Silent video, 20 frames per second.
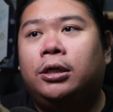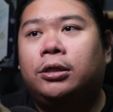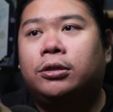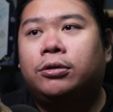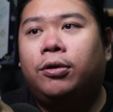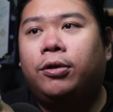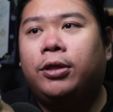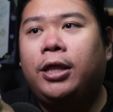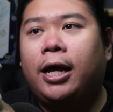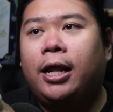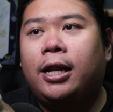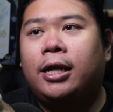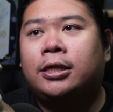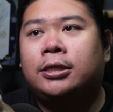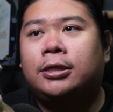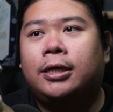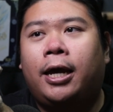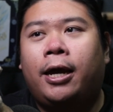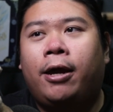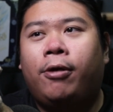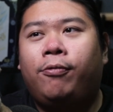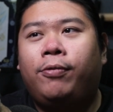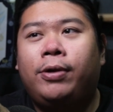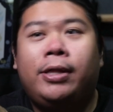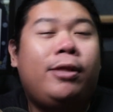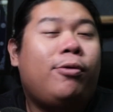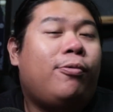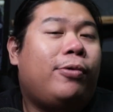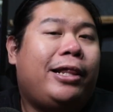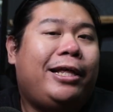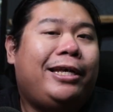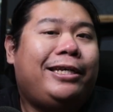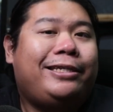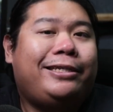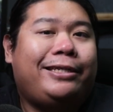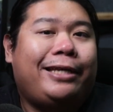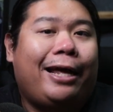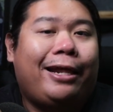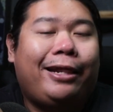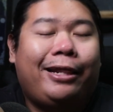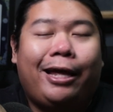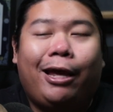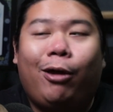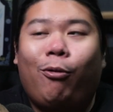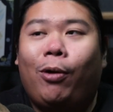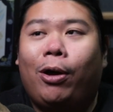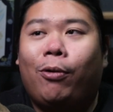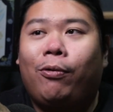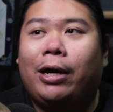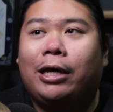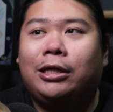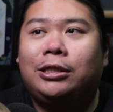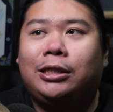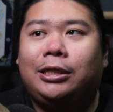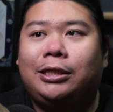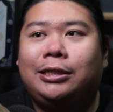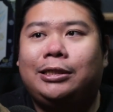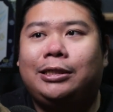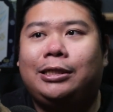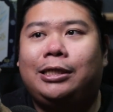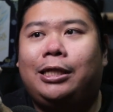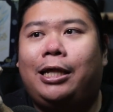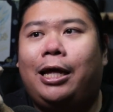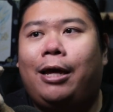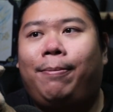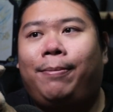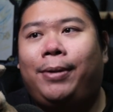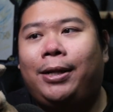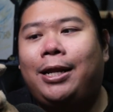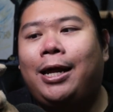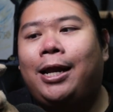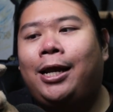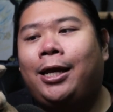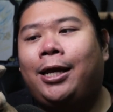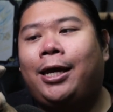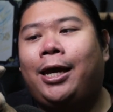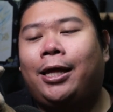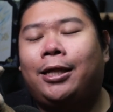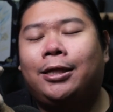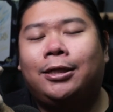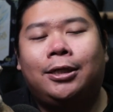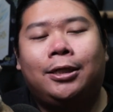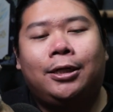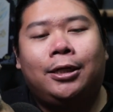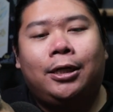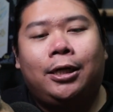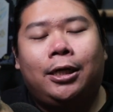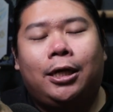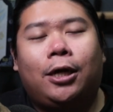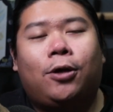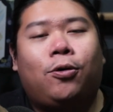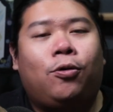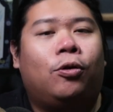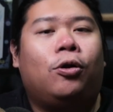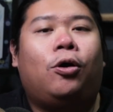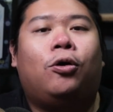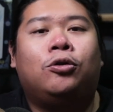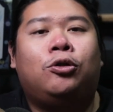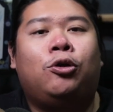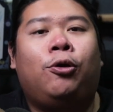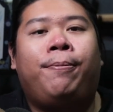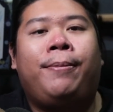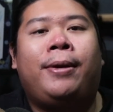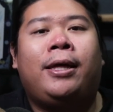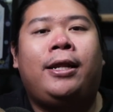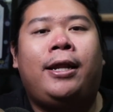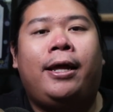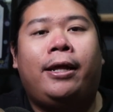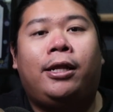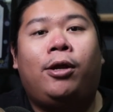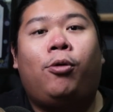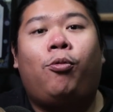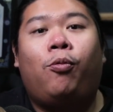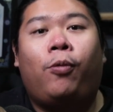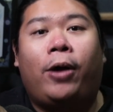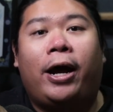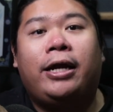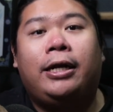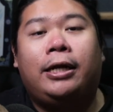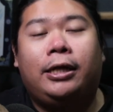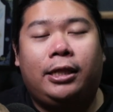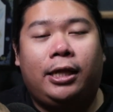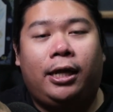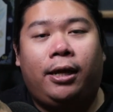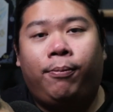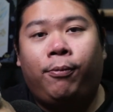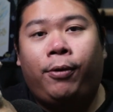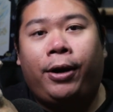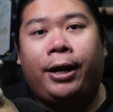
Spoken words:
So that is a really, really sad thing where we actually see that. But then again, it could also mean that the rider team